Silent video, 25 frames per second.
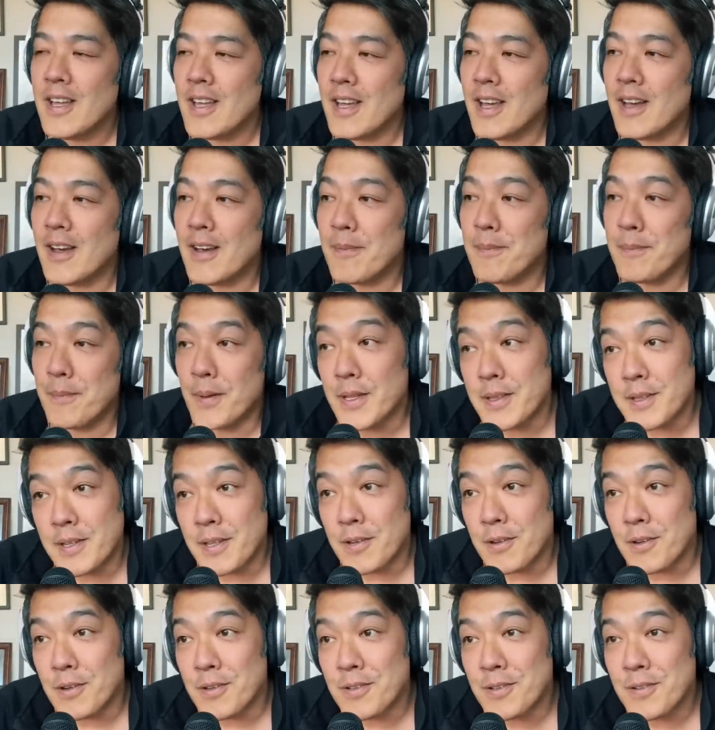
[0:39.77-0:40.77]

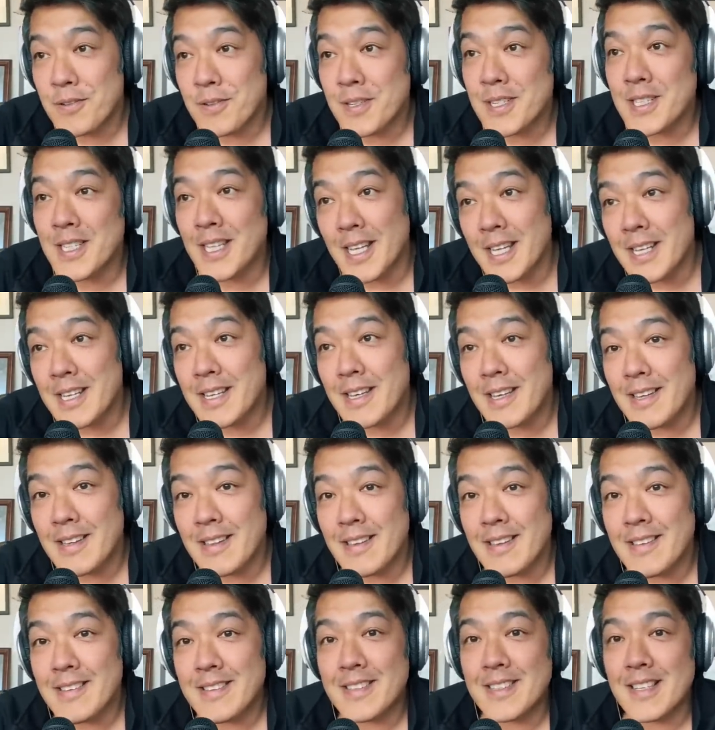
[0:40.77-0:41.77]
The Ordinary, The
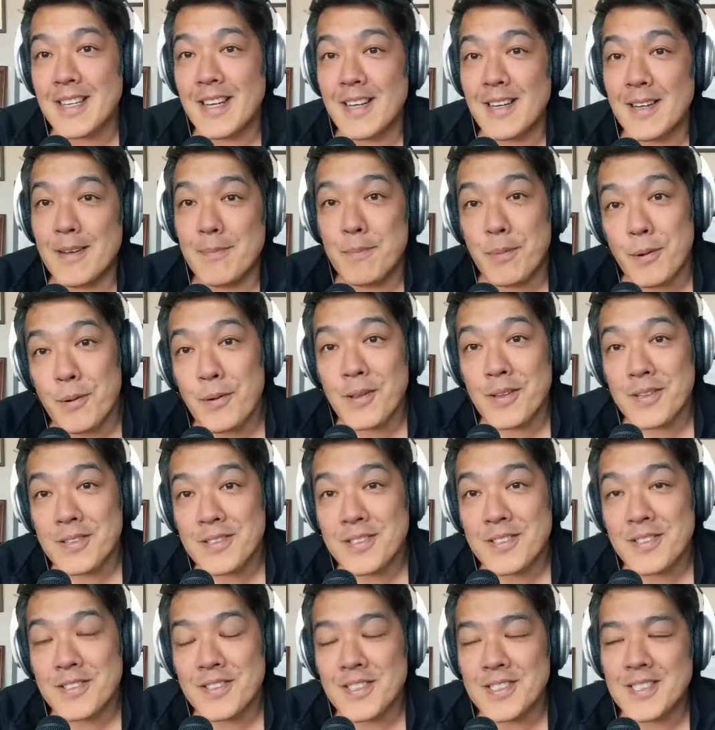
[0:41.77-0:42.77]
Inkeyless, Paula's
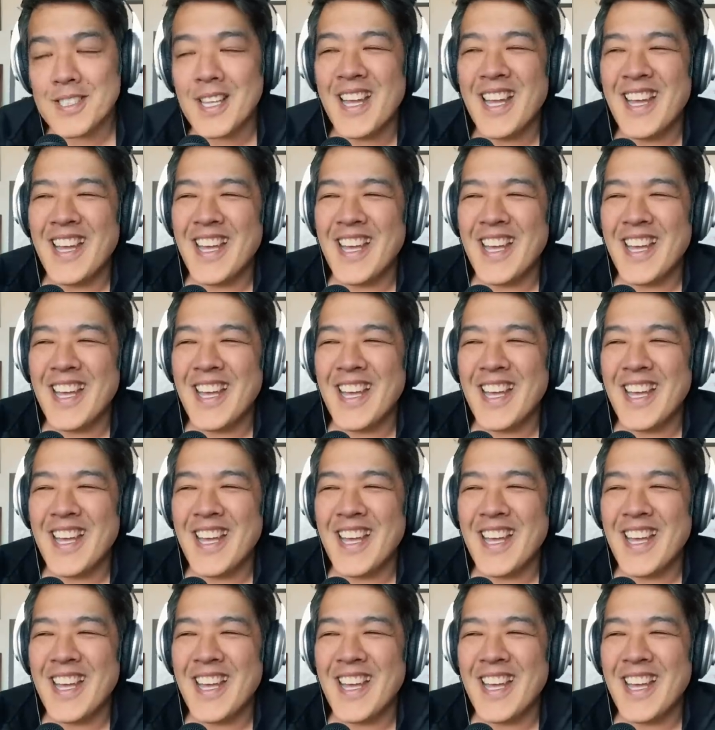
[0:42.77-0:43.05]
Choice.